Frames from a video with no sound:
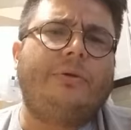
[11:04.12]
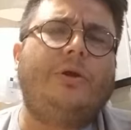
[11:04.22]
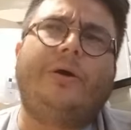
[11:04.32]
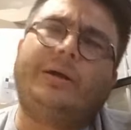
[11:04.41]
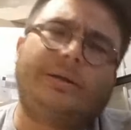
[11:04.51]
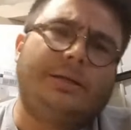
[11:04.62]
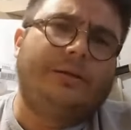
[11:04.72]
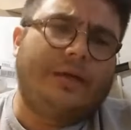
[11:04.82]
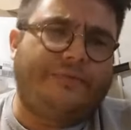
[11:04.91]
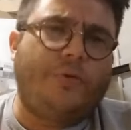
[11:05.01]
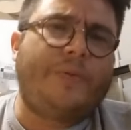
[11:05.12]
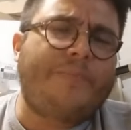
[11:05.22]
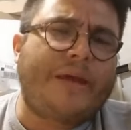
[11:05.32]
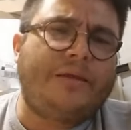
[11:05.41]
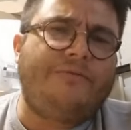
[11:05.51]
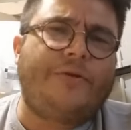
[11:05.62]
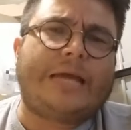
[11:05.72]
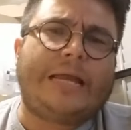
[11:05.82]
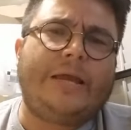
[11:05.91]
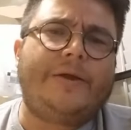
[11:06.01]
Look. If you've been painting for
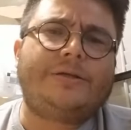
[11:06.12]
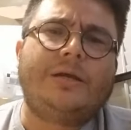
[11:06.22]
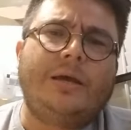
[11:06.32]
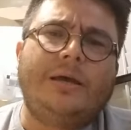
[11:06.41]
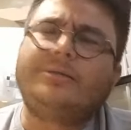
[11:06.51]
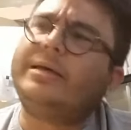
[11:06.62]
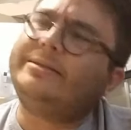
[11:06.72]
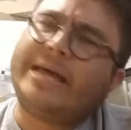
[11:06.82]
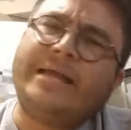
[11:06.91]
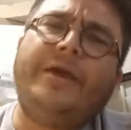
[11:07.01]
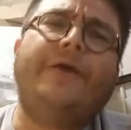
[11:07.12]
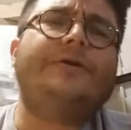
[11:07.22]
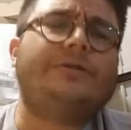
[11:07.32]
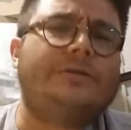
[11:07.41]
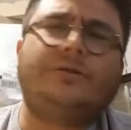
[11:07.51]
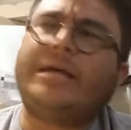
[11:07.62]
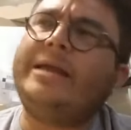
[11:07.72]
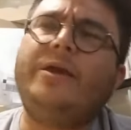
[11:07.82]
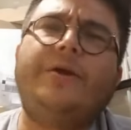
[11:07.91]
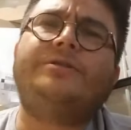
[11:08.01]
10 years, say 10 years
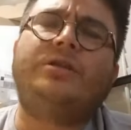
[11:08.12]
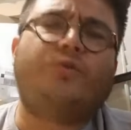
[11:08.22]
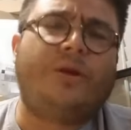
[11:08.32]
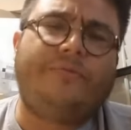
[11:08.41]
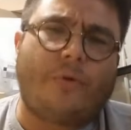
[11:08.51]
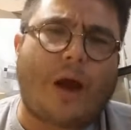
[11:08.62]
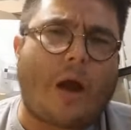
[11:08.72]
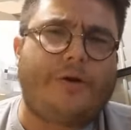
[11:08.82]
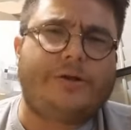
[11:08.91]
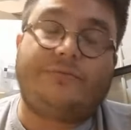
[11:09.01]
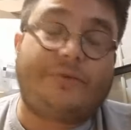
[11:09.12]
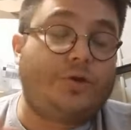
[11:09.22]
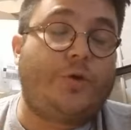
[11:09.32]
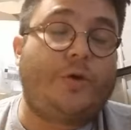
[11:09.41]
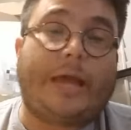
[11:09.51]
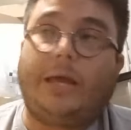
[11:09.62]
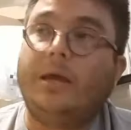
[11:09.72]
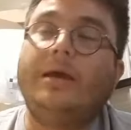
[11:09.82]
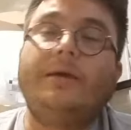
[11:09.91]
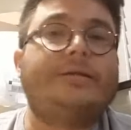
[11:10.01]
and 24 hours if it took you a day.
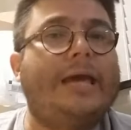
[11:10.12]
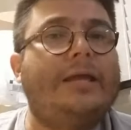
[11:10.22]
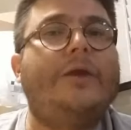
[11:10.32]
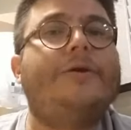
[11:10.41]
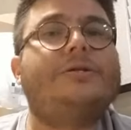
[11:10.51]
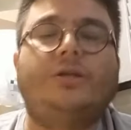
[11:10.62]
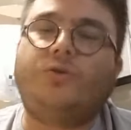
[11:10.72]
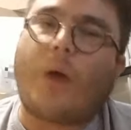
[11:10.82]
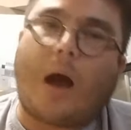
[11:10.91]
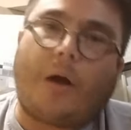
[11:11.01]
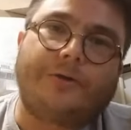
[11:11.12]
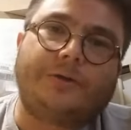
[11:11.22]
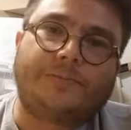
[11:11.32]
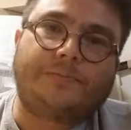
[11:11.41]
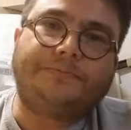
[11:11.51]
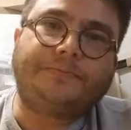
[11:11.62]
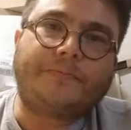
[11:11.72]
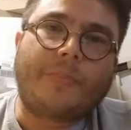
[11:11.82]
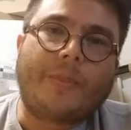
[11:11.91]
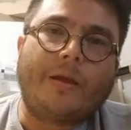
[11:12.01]
10 years and 2 hours.
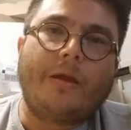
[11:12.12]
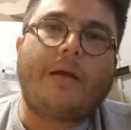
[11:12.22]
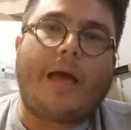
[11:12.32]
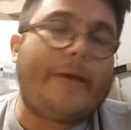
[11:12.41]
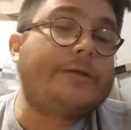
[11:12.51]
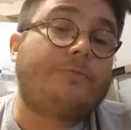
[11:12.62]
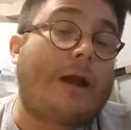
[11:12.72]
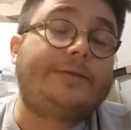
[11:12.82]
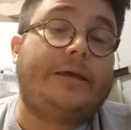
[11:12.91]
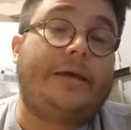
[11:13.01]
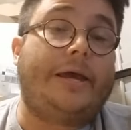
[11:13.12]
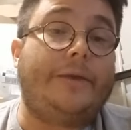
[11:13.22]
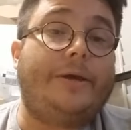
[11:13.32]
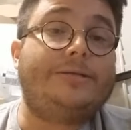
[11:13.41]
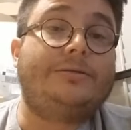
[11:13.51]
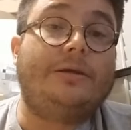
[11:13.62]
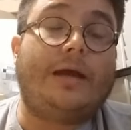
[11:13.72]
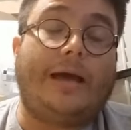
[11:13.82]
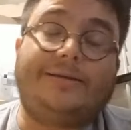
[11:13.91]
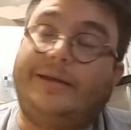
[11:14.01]
That's what I say anyways.
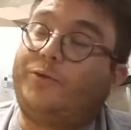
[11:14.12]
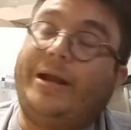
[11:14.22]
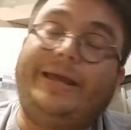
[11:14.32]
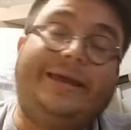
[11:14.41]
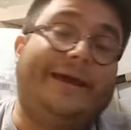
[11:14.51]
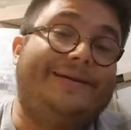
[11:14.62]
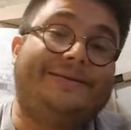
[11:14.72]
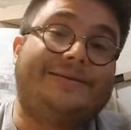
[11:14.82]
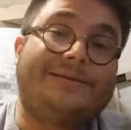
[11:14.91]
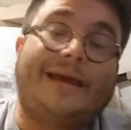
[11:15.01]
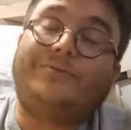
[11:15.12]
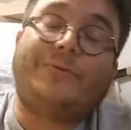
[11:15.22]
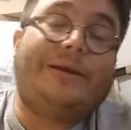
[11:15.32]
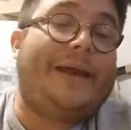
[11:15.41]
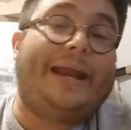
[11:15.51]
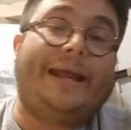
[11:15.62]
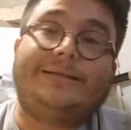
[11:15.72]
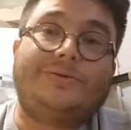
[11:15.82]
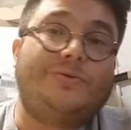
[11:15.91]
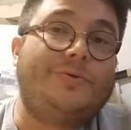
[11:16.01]
I say 20 years and 20
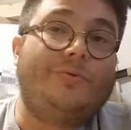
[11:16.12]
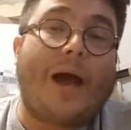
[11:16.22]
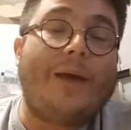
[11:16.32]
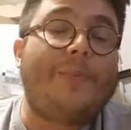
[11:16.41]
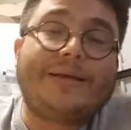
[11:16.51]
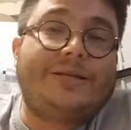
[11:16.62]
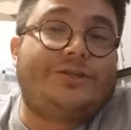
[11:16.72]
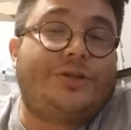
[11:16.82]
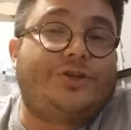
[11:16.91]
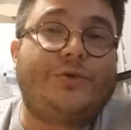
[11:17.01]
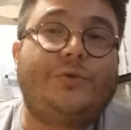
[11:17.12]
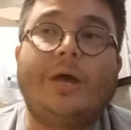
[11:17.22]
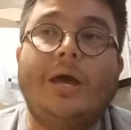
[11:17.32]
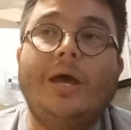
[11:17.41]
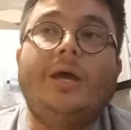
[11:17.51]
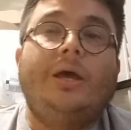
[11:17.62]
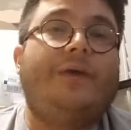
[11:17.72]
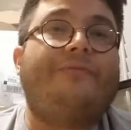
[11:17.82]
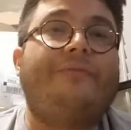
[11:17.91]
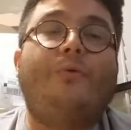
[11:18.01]
minutes. Why? Because it's the truth.
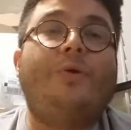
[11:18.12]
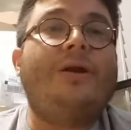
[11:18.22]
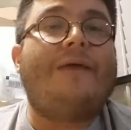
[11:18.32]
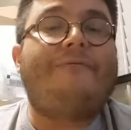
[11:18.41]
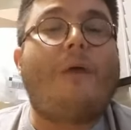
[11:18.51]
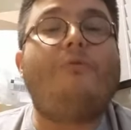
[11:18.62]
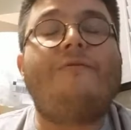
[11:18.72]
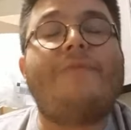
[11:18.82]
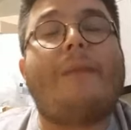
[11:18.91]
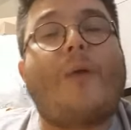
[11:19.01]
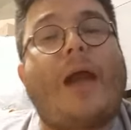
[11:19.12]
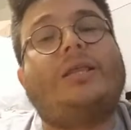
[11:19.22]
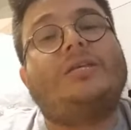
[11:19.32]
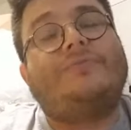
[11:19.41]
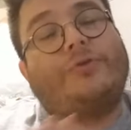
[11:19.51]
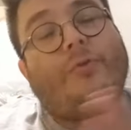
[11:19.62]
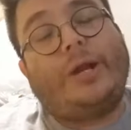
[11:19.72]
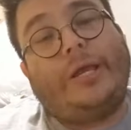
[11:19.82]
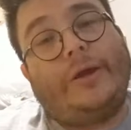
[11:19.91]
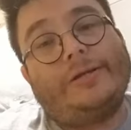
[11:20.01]
If I would have not practiced for
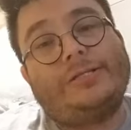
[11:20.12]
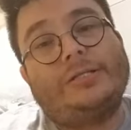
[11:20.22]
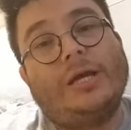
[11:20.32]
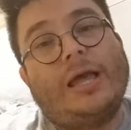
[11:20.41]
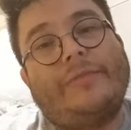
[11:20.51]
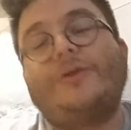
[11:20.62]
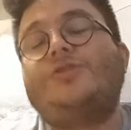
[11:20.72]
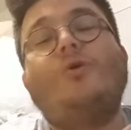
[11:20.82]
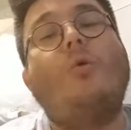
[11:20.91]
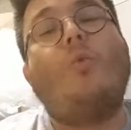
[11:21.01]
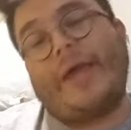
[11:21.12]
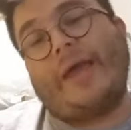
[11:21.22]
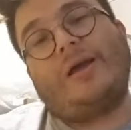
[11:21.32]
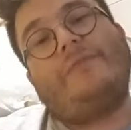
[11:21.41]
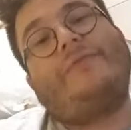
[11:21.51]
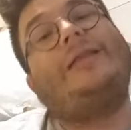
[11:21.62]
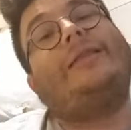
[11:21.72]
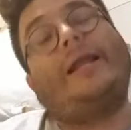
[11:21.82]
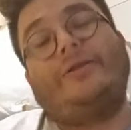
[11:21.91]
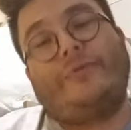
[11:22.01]
20 years, there's no way I could have done
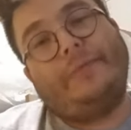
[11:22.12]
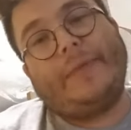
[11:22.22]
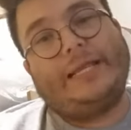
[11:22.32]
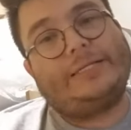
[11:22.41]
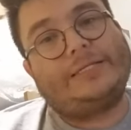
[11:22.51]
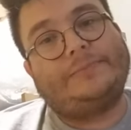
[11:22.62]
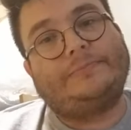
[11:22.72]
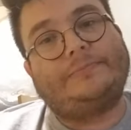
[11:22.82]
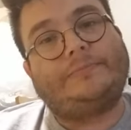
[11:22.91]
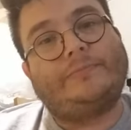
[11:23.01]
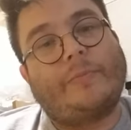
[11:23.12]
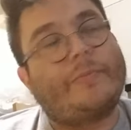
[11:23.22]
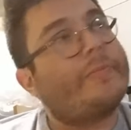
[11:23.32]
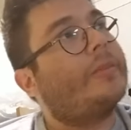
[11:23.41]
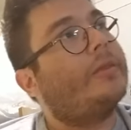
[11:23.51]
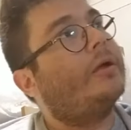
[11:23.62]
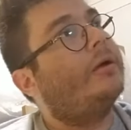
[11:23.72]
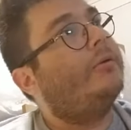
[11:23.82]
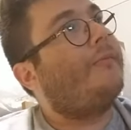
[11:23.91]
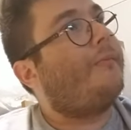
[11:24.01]
that in 20 minutes. Exactly.
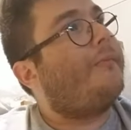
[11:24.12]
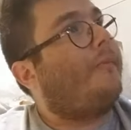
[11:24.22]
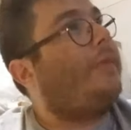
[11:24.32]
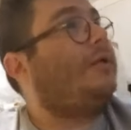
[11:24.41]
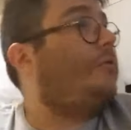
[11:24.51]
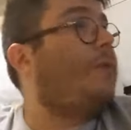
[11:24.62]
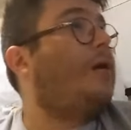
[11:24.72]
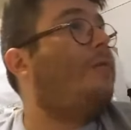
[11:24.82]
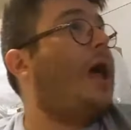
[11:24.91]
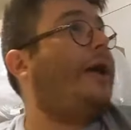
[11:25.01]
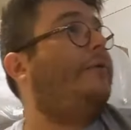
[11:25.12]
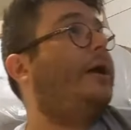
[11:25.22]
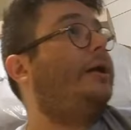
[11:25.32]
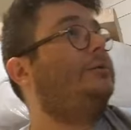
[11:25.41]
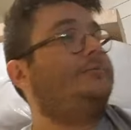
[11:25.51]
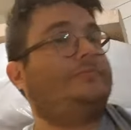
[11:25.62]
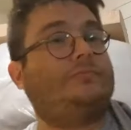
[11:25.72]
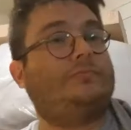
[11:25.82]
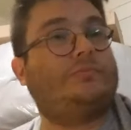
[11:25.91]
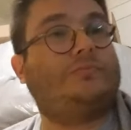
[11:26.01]
That's the bottom line, right? If I could
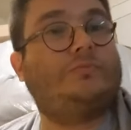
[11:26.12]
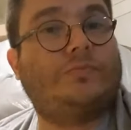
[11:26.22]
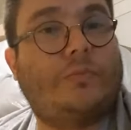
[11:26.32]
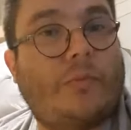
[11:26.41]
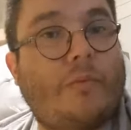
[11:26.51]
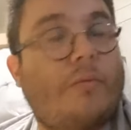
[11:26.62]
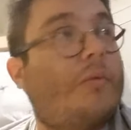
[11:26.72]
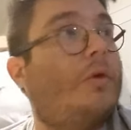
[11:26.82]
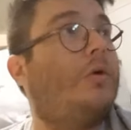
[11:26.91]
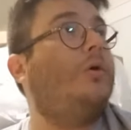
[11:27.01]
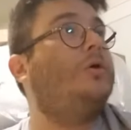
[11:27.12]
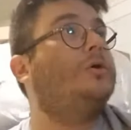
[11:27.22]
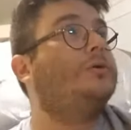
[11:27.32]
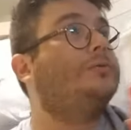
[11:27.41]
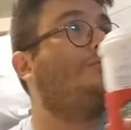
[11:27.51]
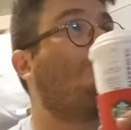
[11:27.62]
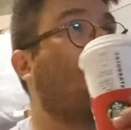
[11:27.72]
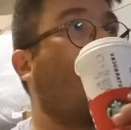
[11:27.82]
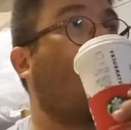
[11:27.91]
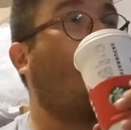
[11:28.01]
post 100 emoji
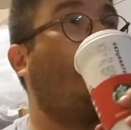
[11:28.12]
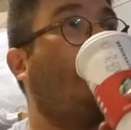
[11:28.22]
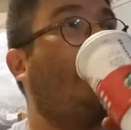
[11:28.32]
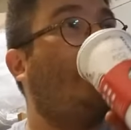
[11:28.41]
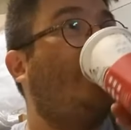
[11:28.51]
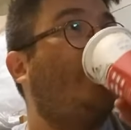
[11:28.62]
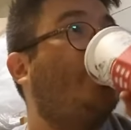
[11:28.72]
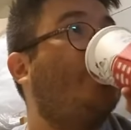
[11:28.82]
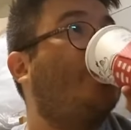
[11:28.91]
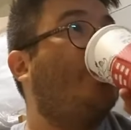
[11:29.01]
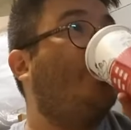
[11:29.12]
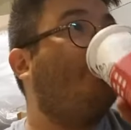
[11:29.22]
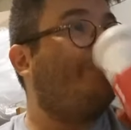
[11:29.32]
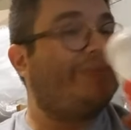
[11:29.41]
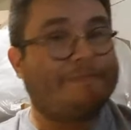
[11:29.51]
to this video, I would. Because